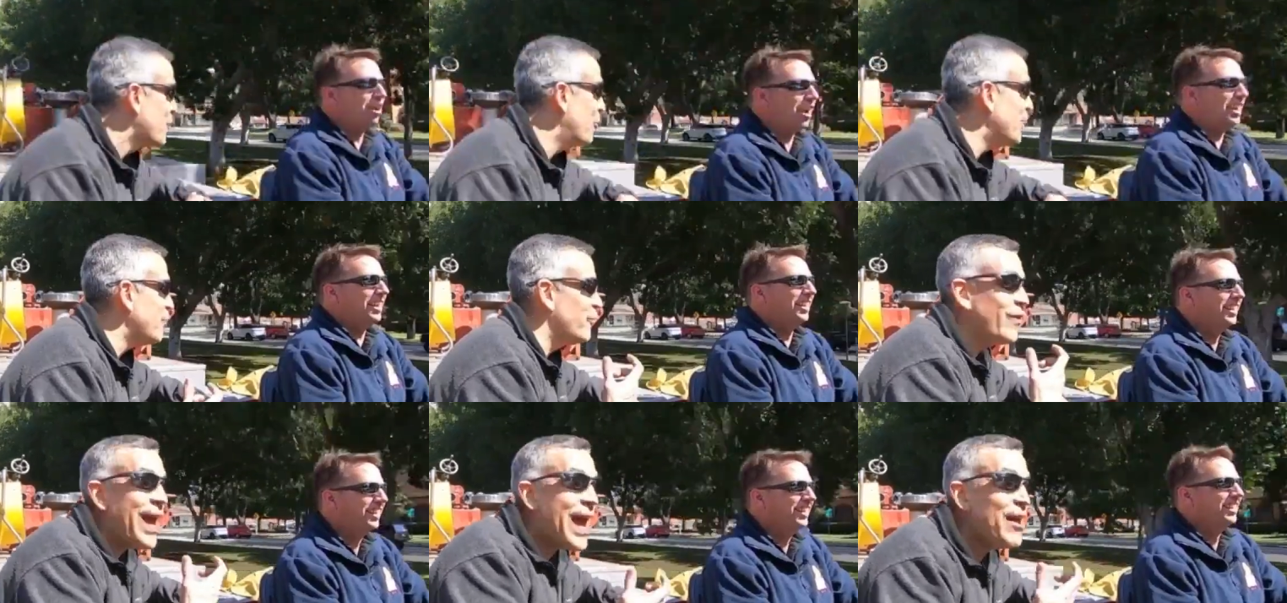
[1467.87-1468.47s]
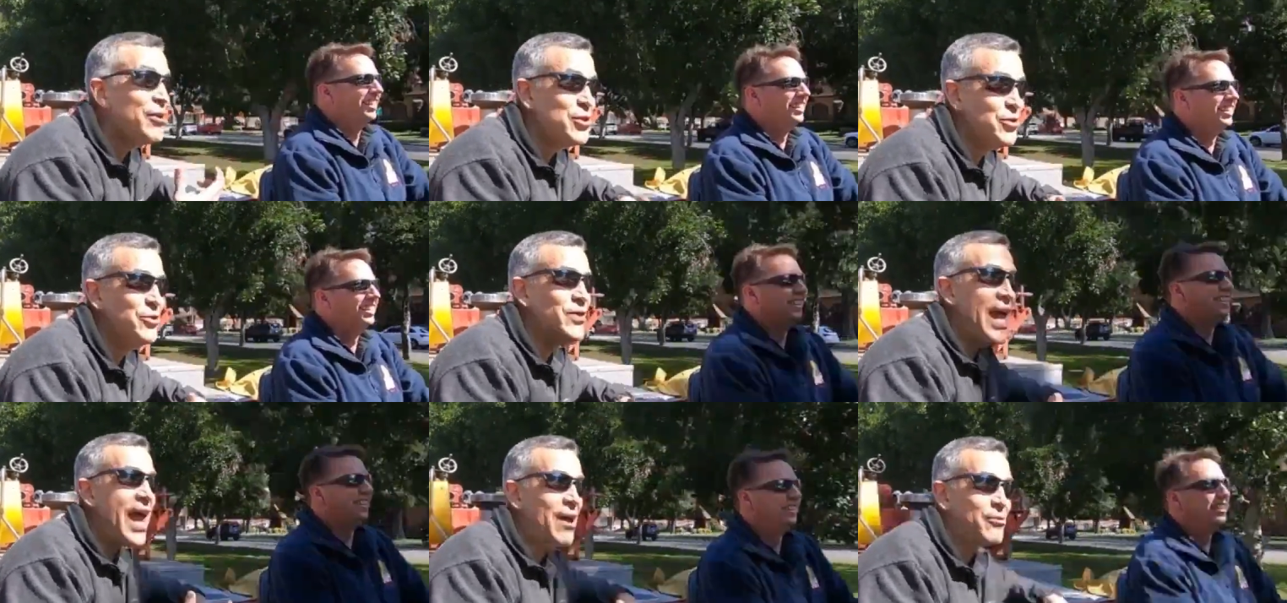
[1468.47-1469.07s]
Speaker 1: right. We value
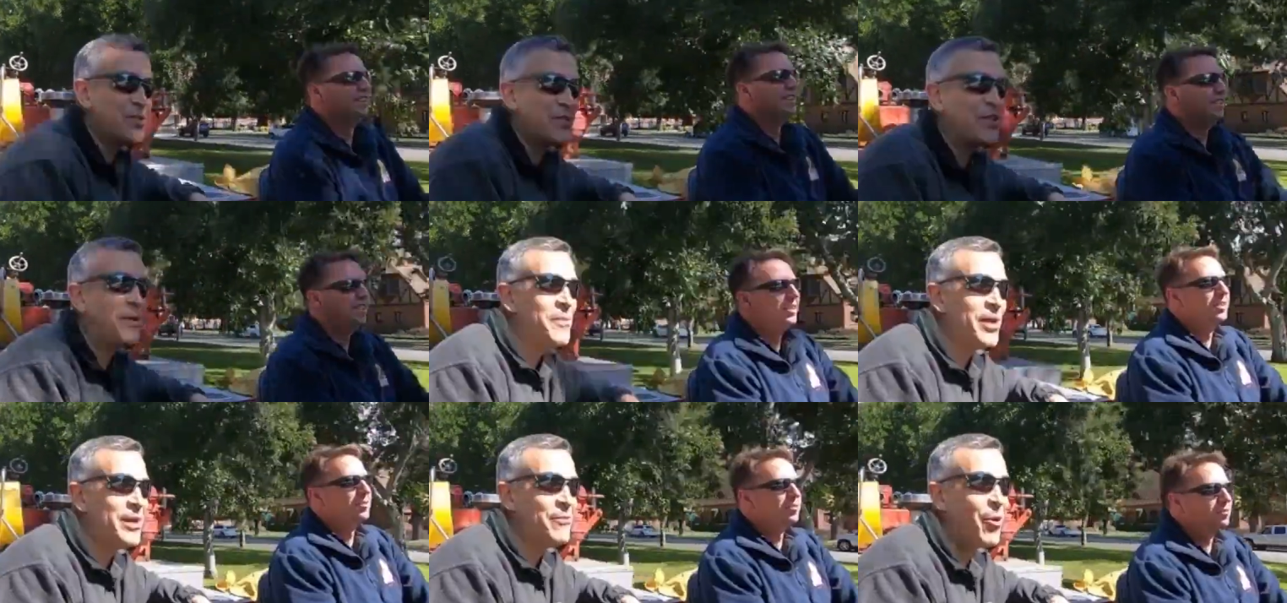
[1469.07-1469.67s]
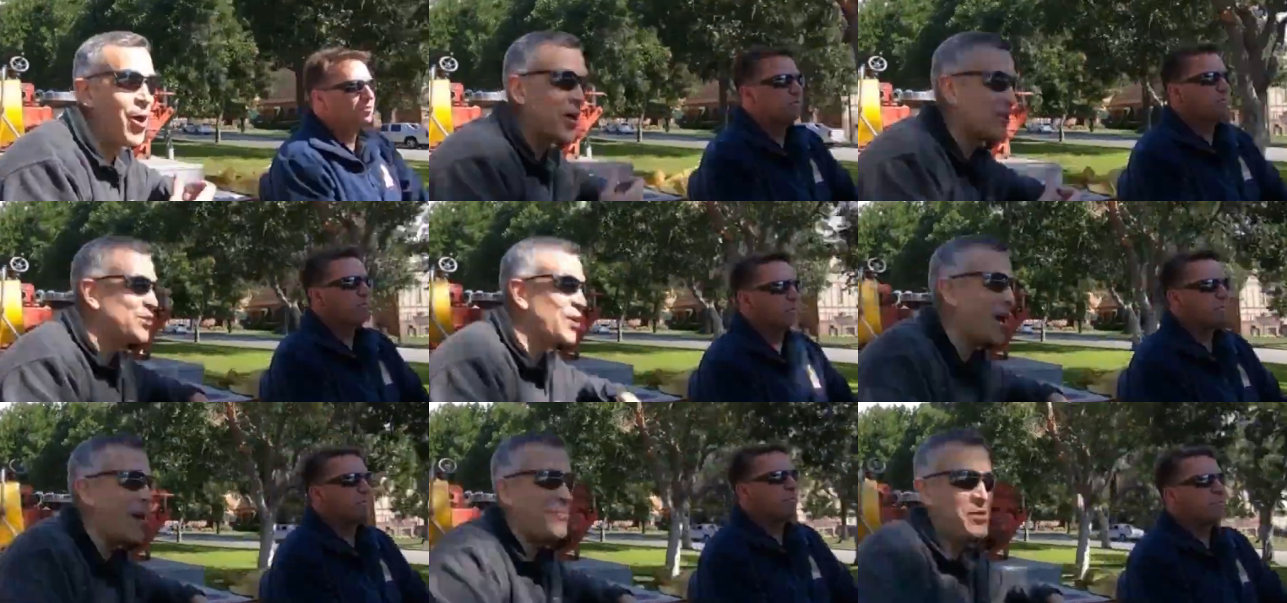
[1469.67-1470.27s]
that when somebody marks
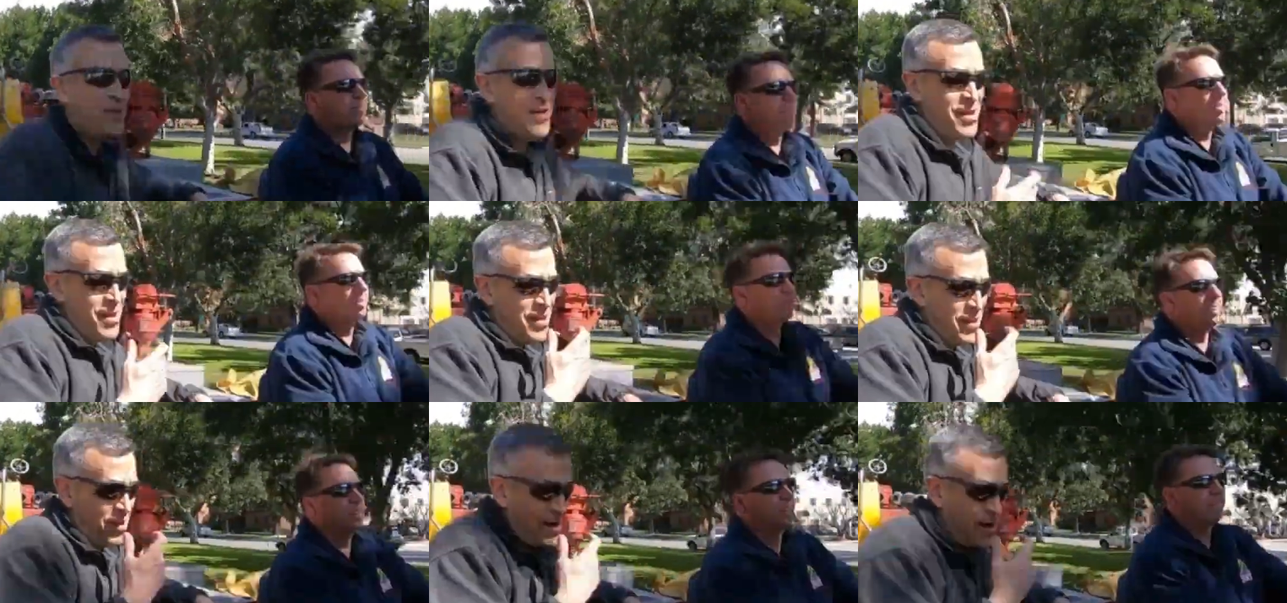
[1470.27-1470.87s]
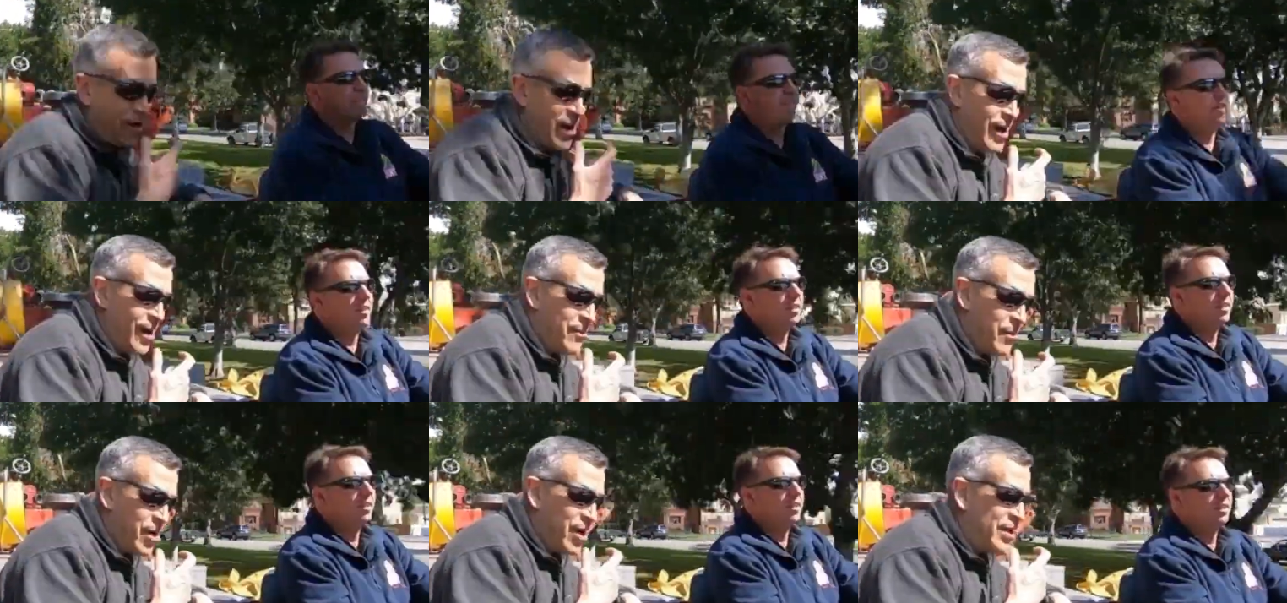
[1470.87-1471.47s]
up, yeah,
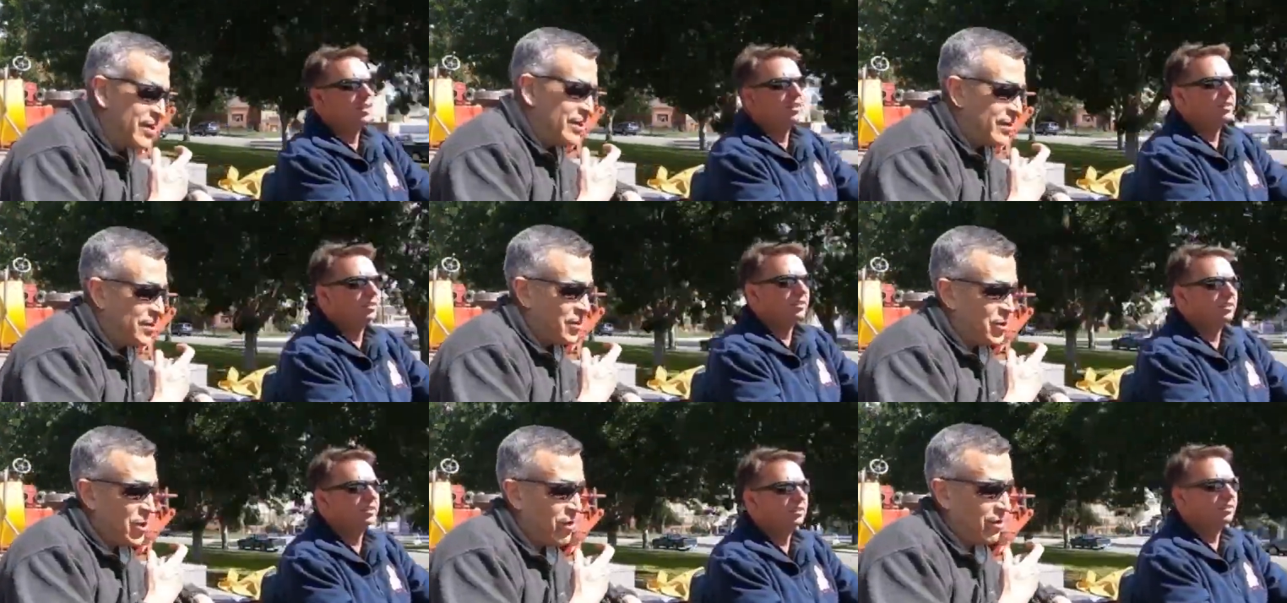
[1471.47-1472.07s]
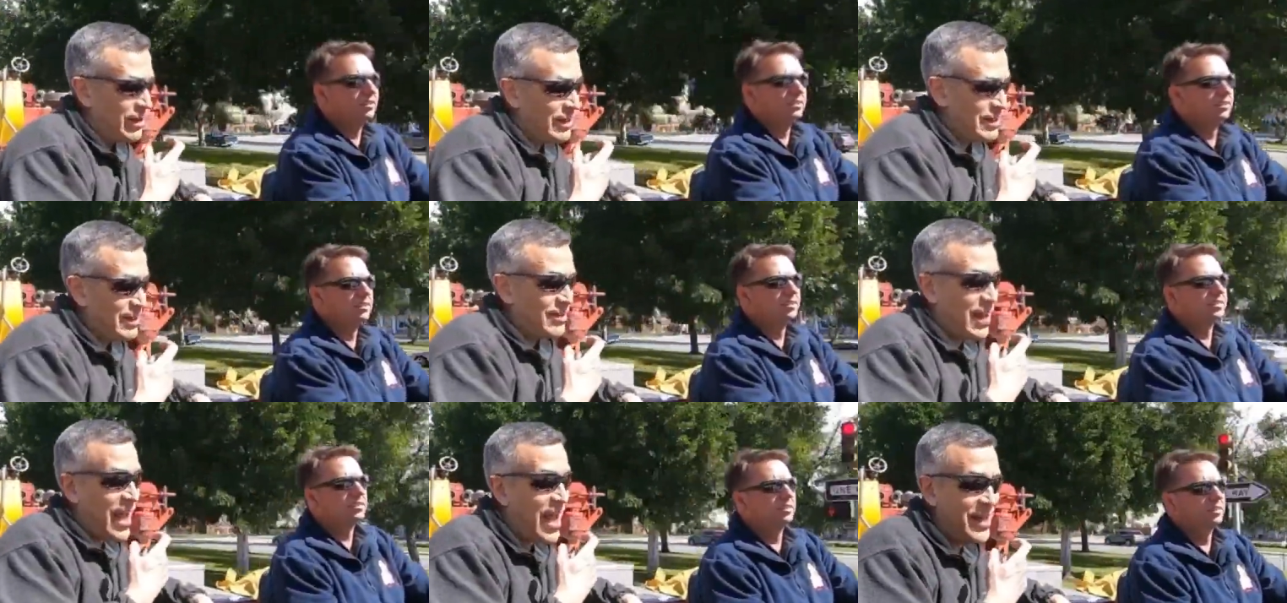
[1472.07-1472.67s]
I'm on the Charlie's
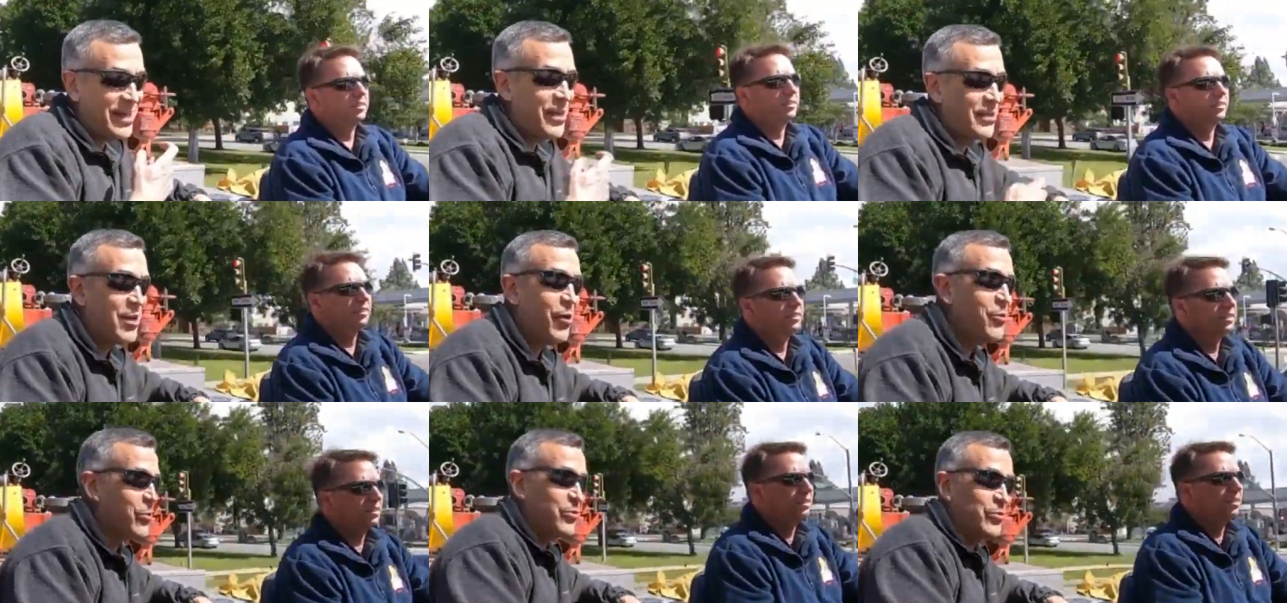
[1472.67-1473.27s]
side, and you go,